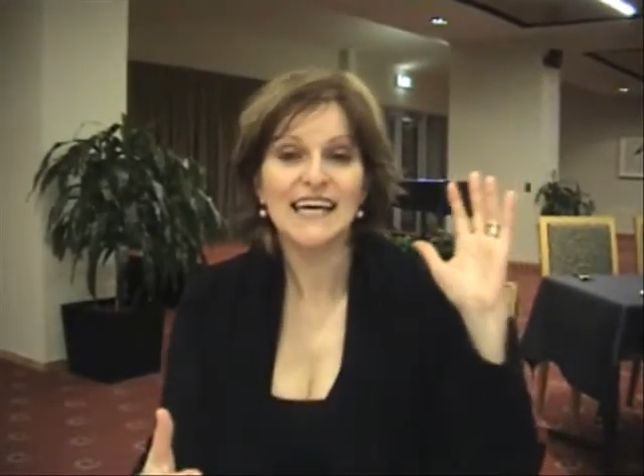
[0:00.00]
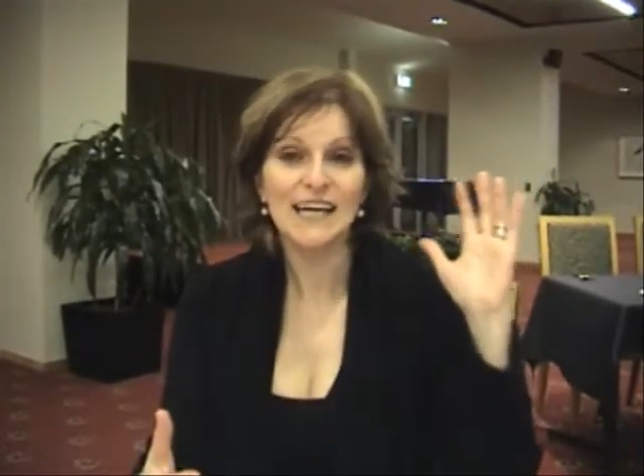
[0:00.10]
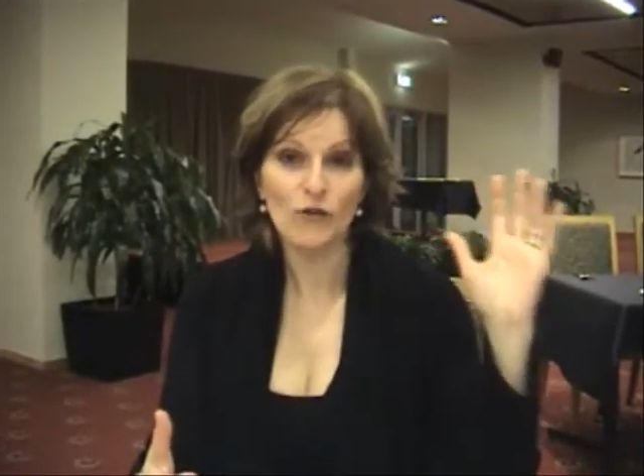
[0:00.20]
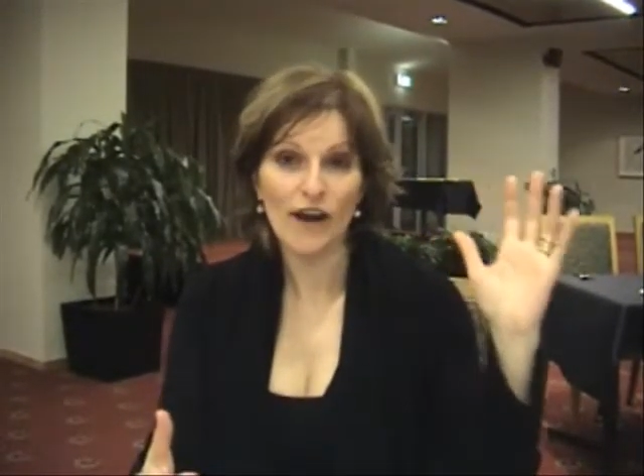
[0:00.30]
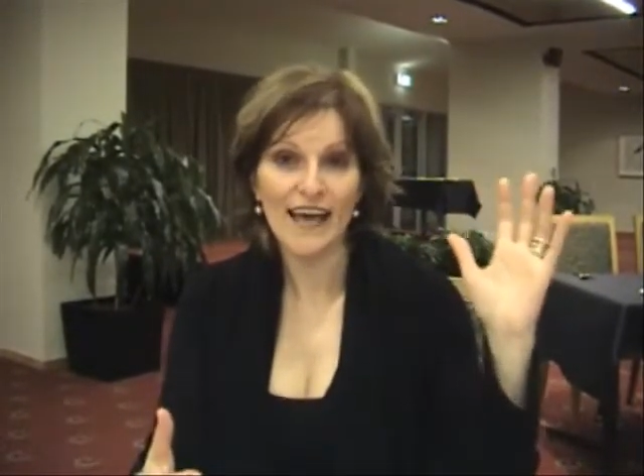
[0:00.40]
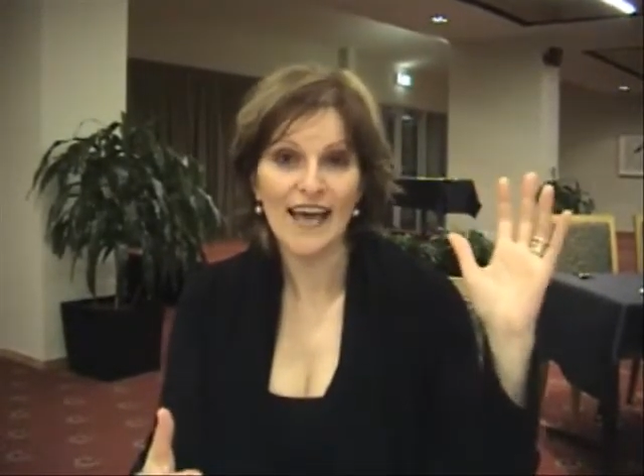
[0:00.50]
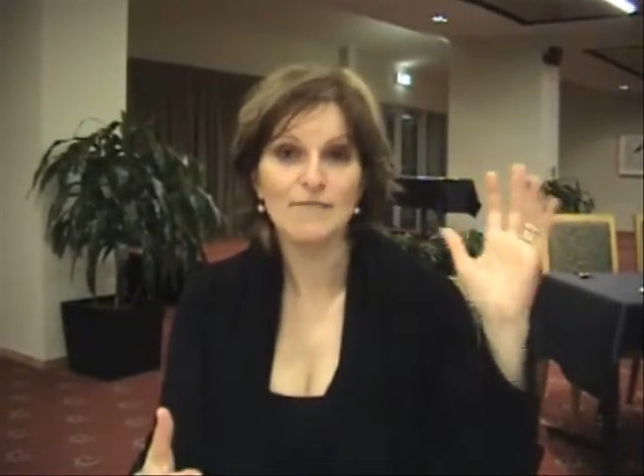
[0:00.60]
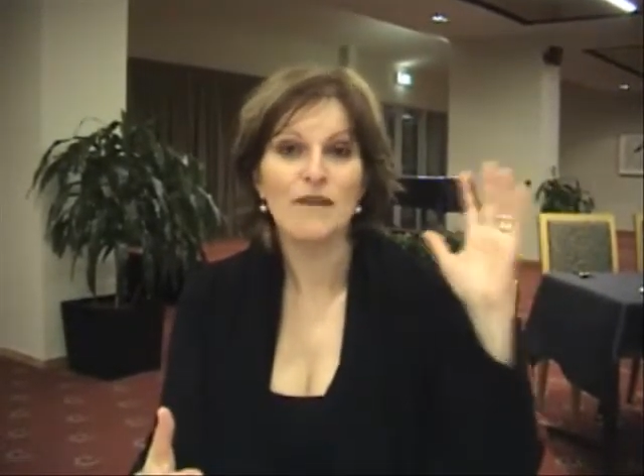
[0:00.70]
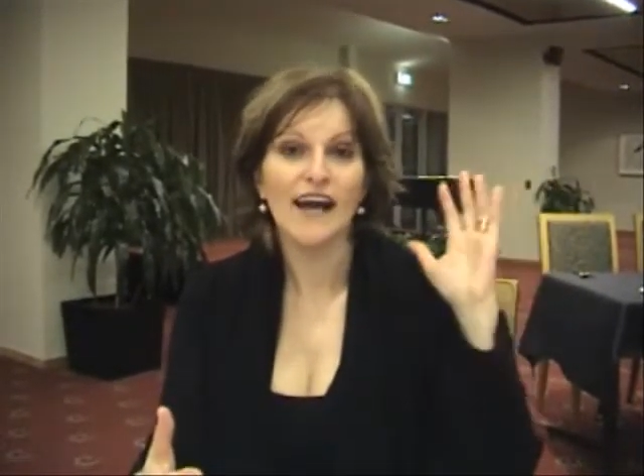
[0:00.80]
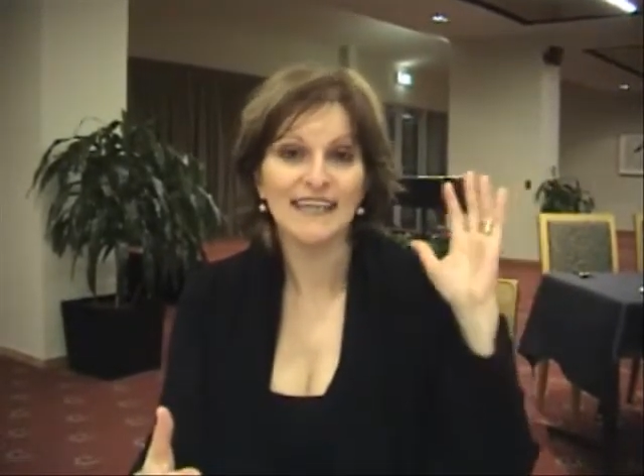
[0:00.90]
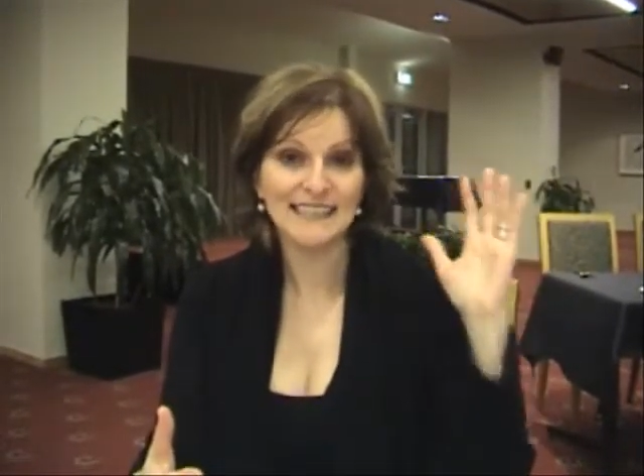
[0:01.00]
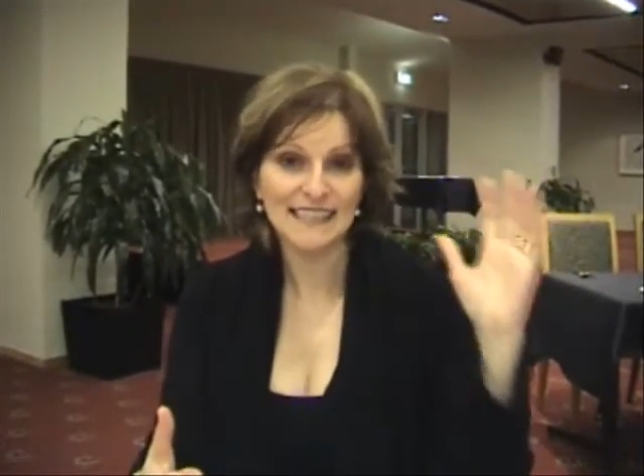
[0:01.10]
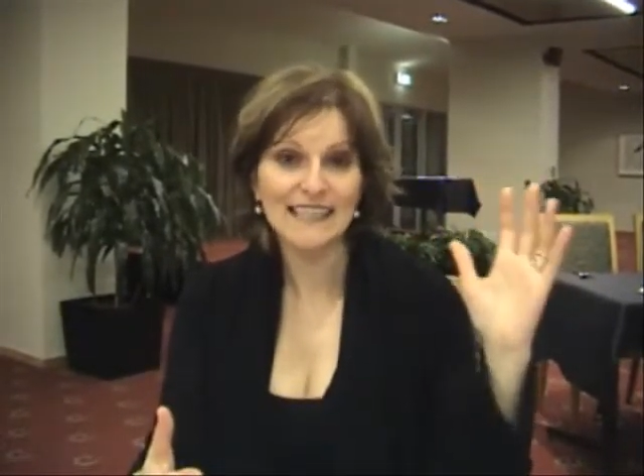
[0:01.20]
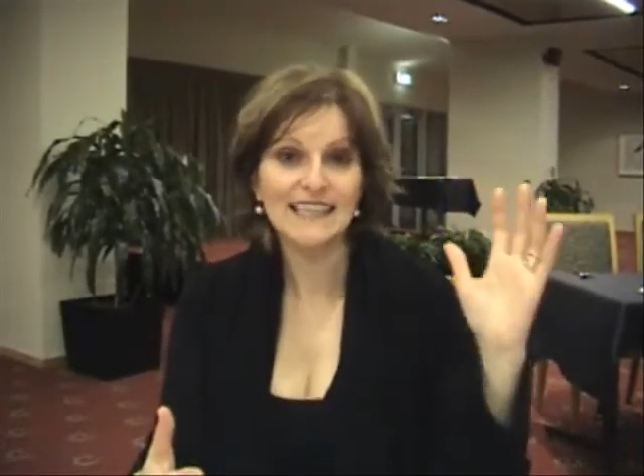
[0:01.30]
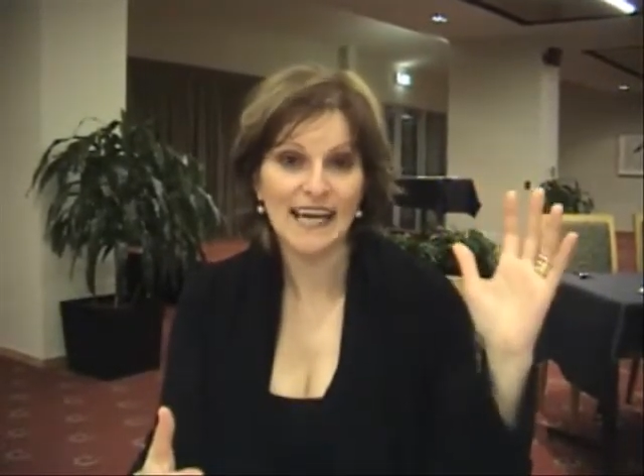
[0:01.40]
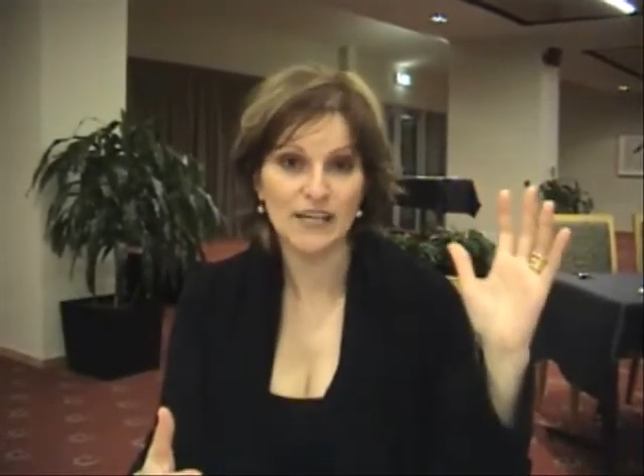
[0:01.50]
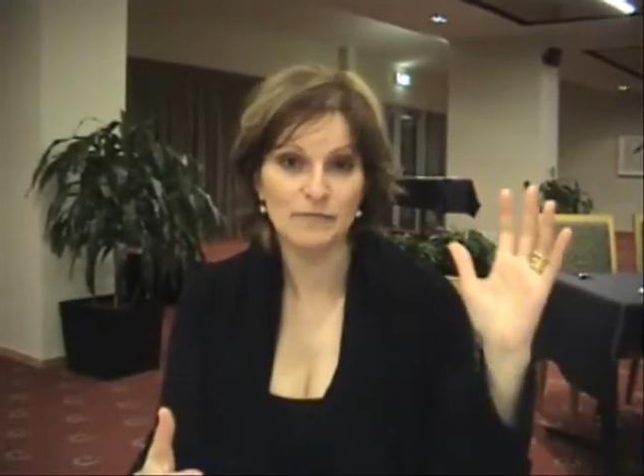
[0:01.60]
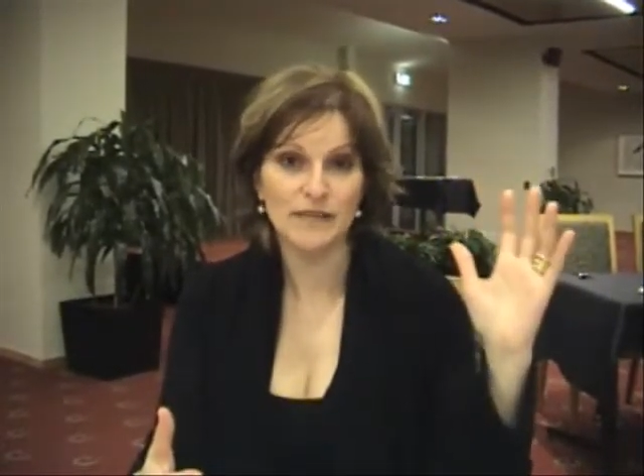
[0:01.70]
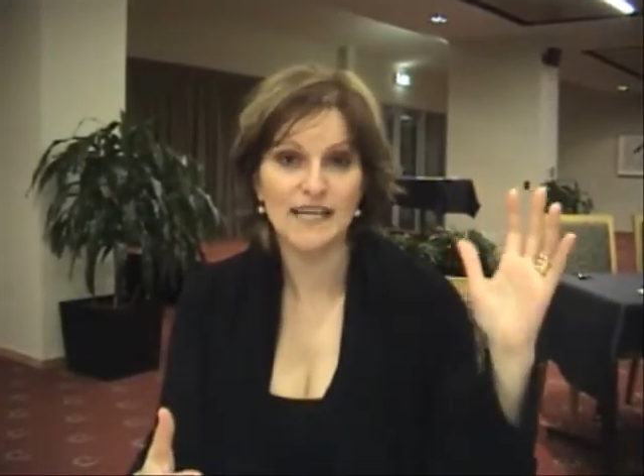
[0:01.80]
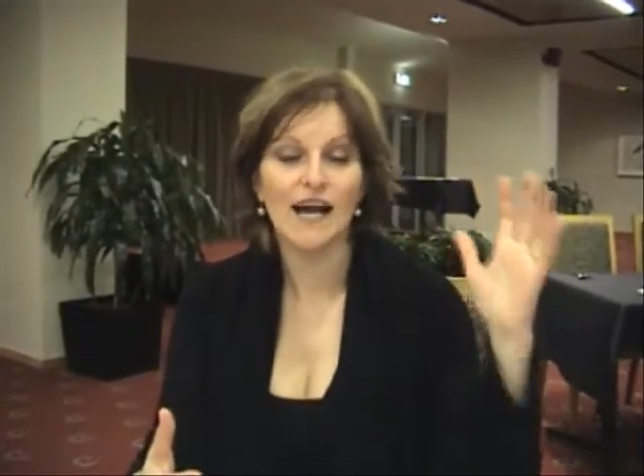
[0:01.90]
here I am, I can lead that
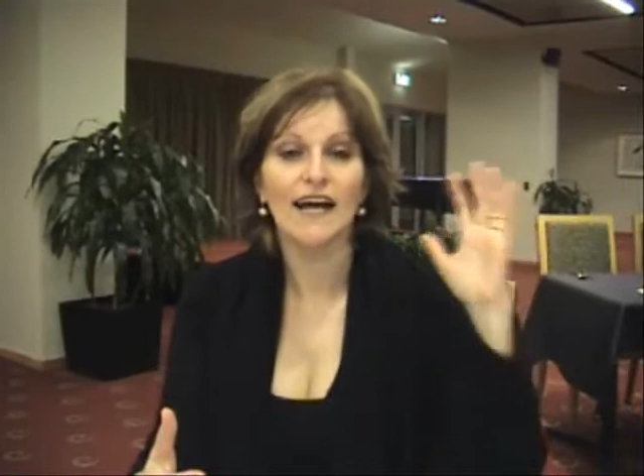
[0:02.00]
committee,